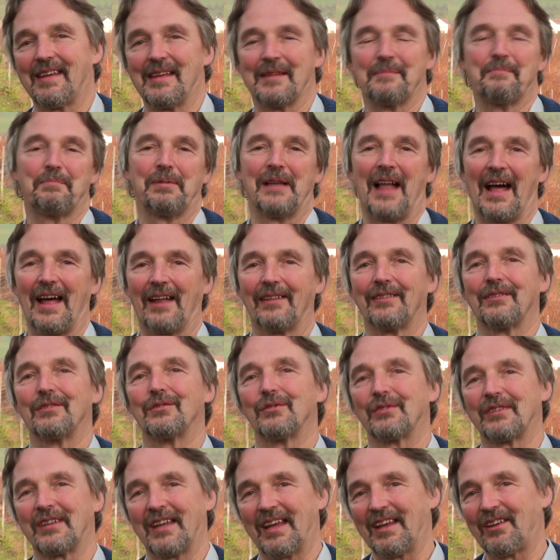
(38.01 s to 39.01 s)
in plant
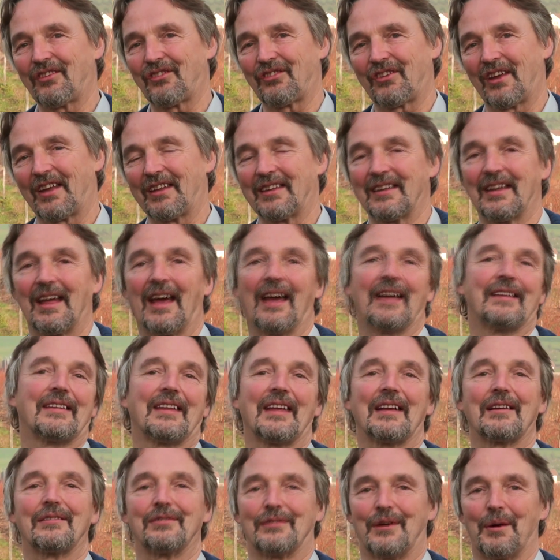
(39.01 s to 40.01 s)
nutrition and
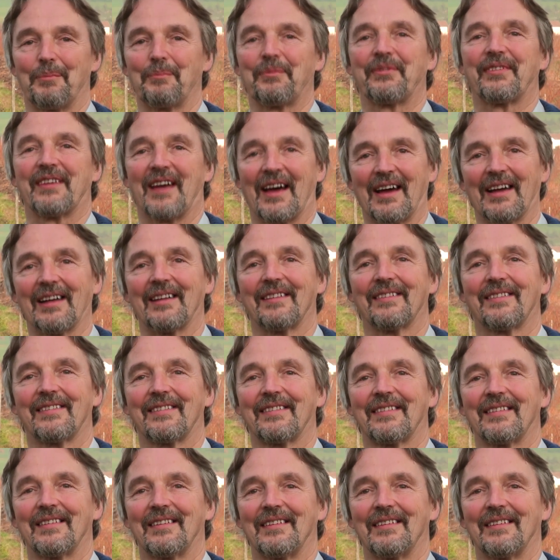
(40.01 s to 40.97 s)
in crop science.